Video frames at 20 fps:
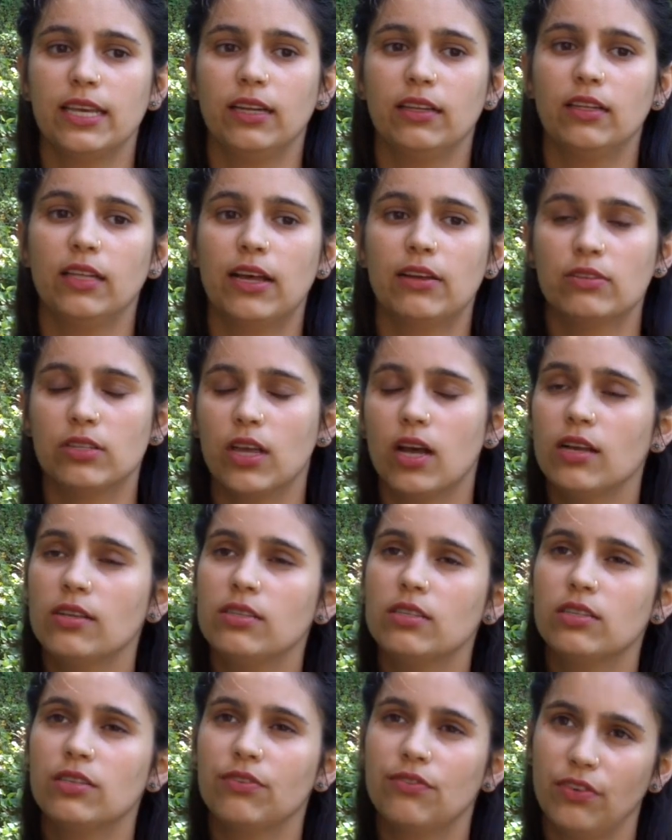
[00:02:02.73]
it allows
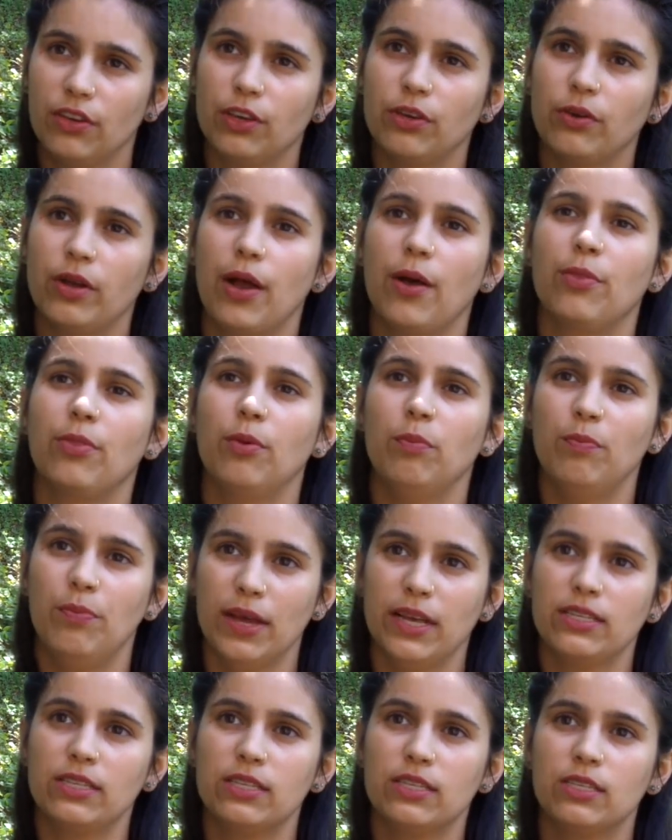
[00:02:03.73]
us to figure out the
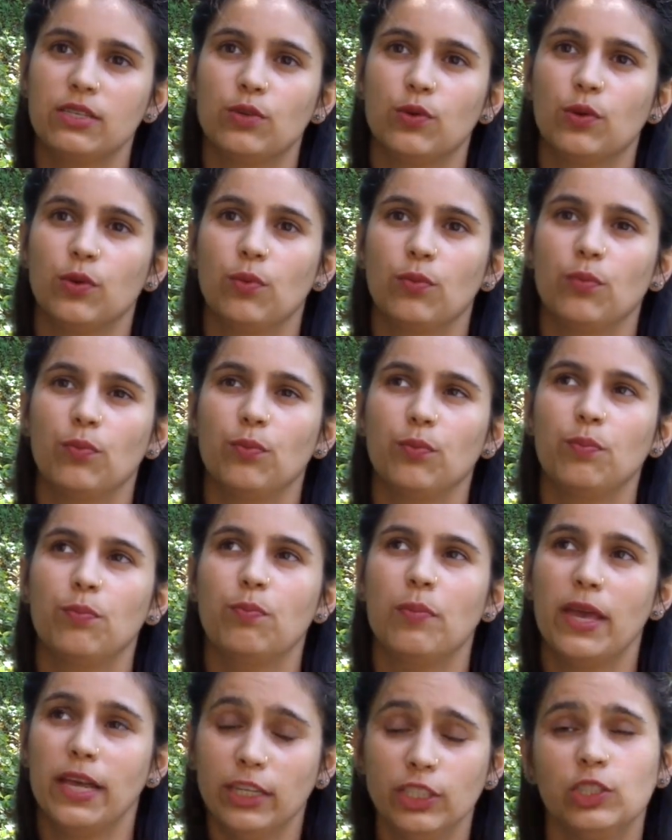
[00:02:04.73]
best
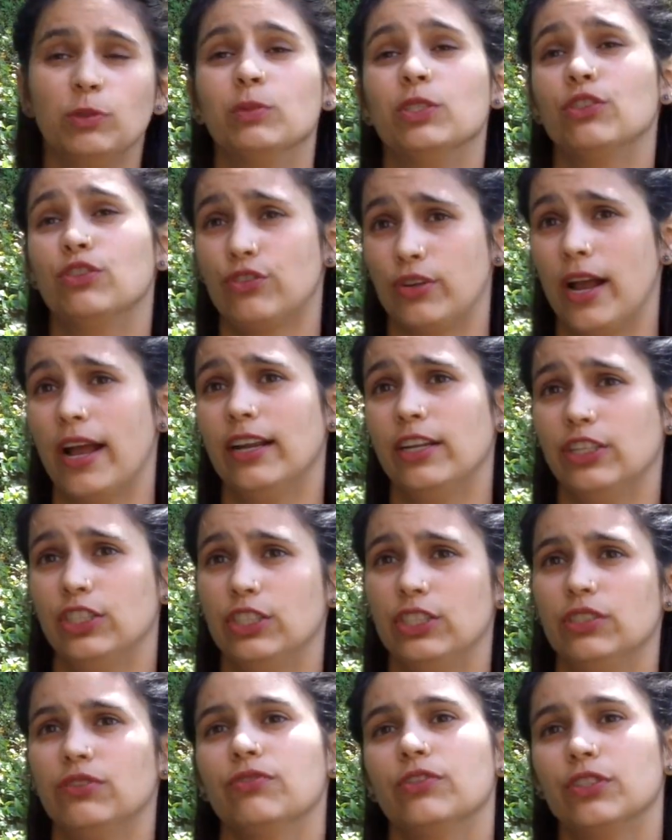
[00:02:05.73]
management
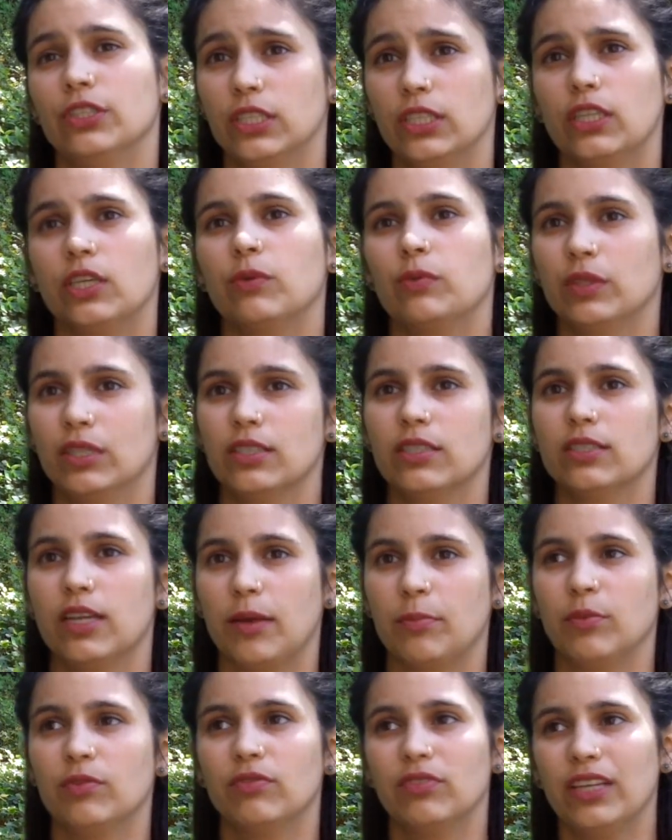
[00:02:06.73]
strategies for dealing with this
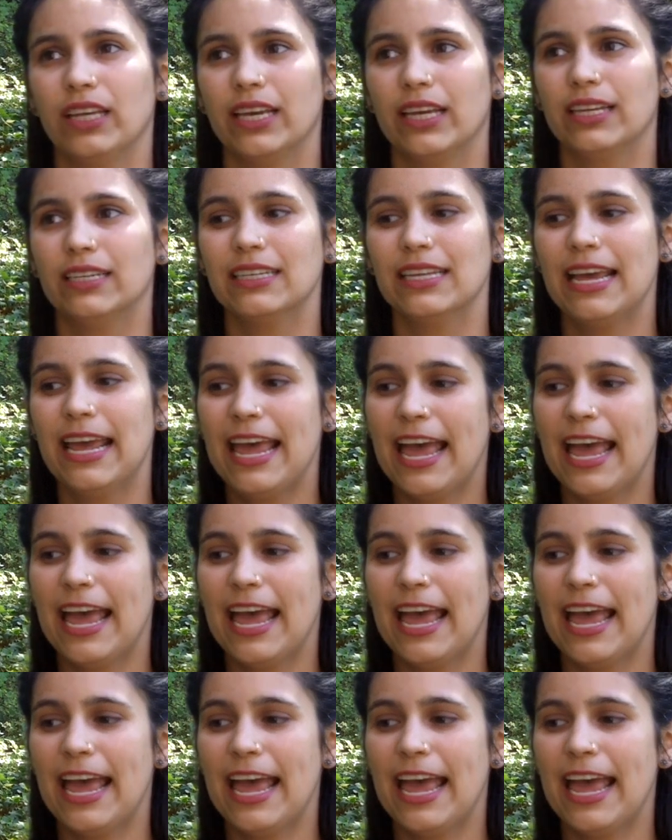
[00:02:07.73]
type of land.